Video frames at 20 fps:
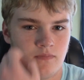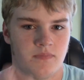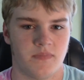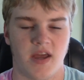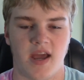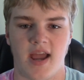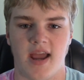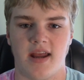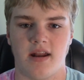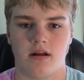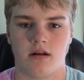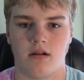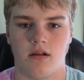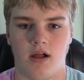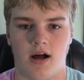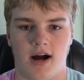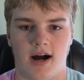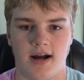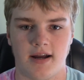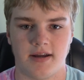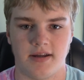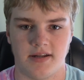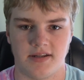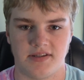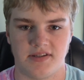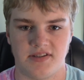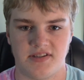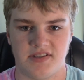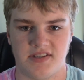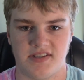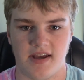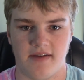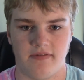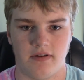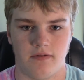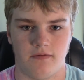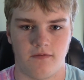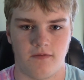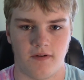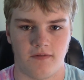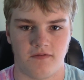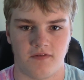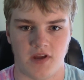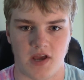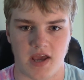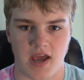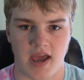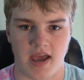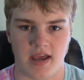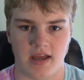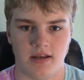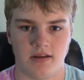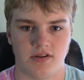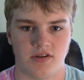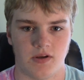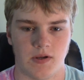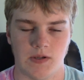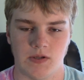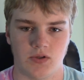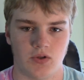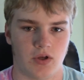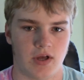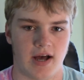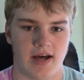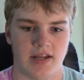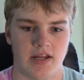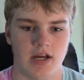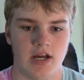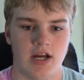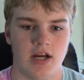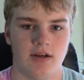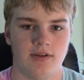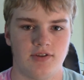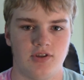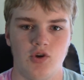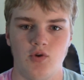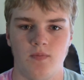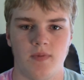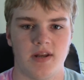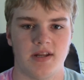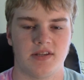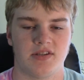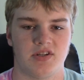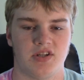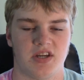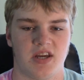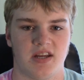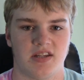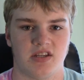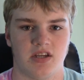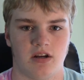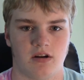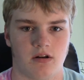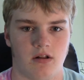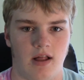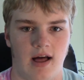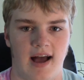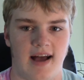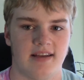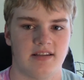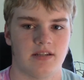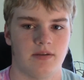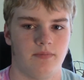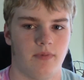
8 o'clock and it's 7:58, so you still got 2 minutes to get to your class.